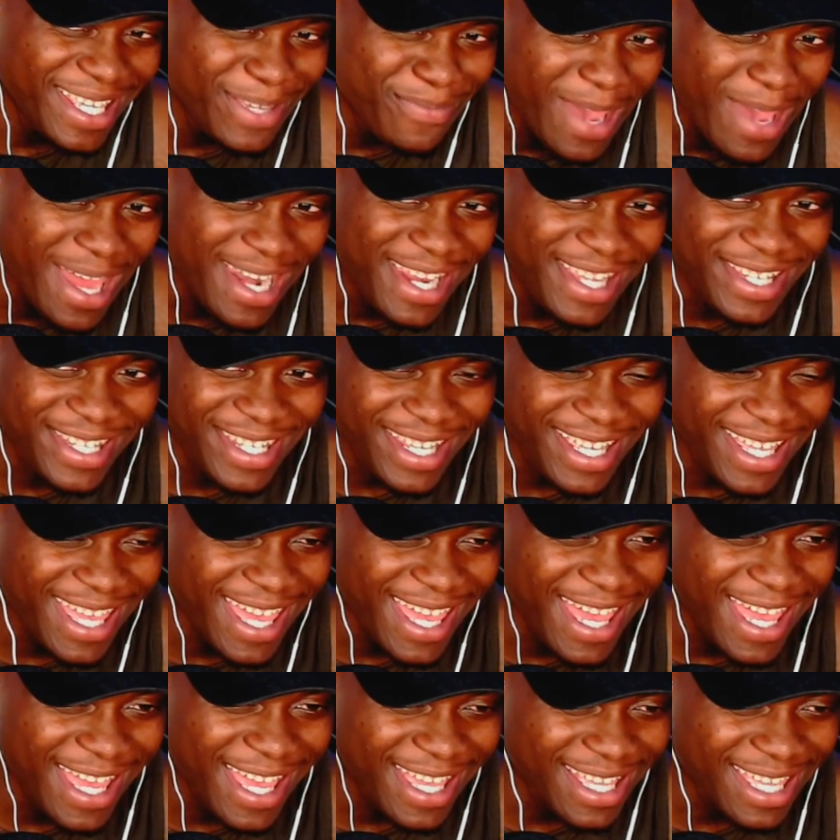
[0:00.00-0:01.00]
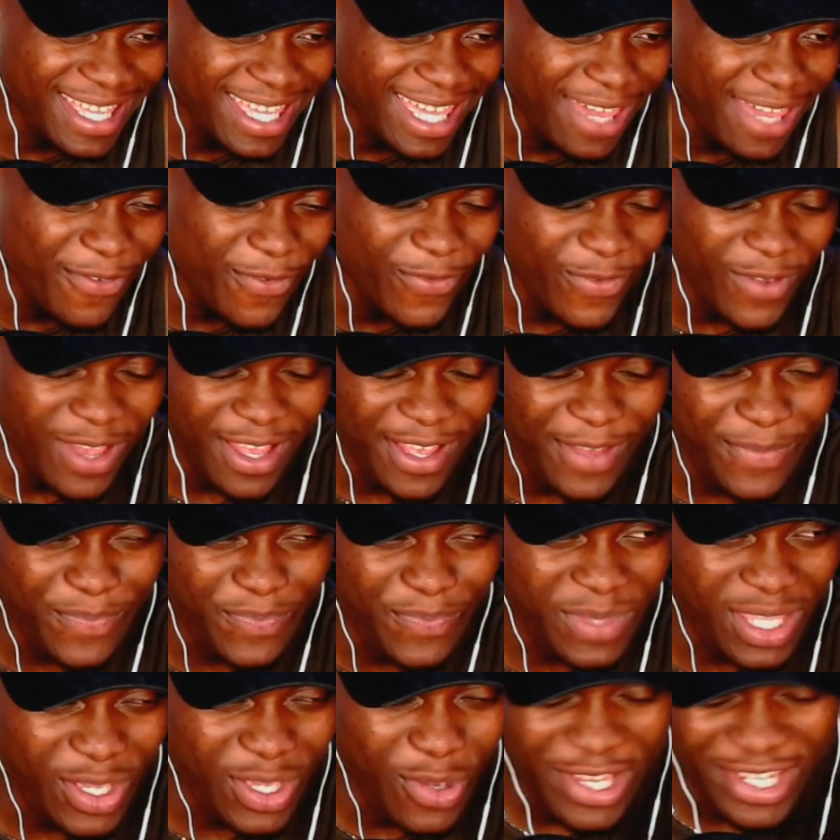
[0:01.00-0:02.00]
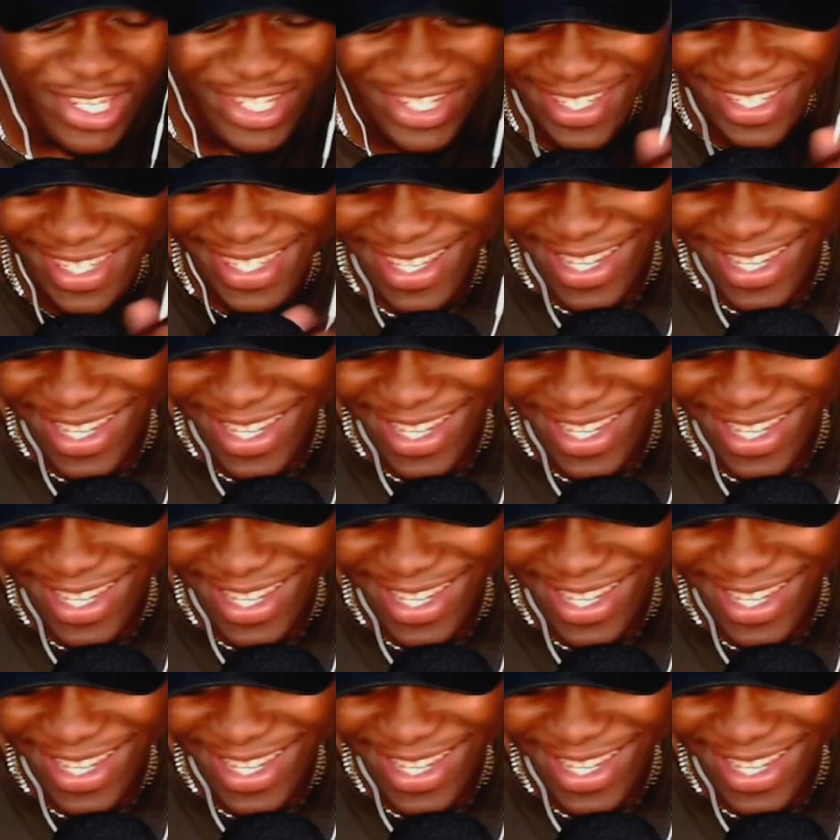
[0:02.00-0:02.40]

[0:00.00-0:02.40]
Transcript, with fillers: managed to give questions to